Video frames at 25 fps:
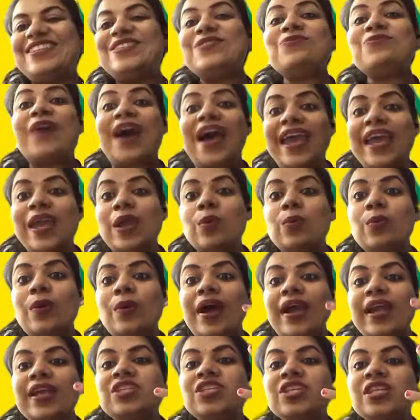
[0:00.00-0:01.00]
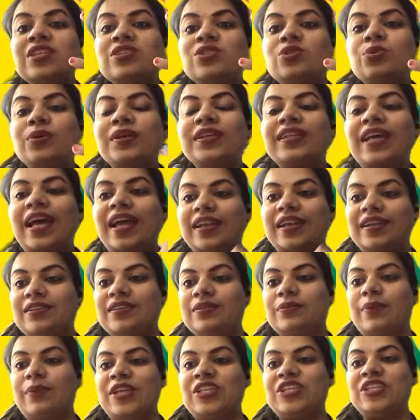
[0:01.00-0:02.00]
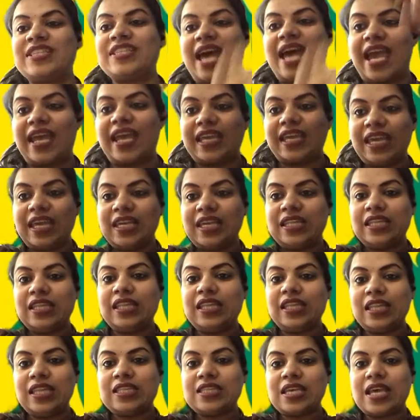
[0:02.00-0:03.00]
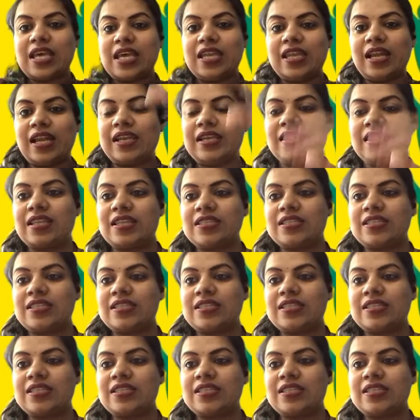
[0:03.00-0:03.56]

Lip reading: Why she is doing that? Why she's hanging in the sun, under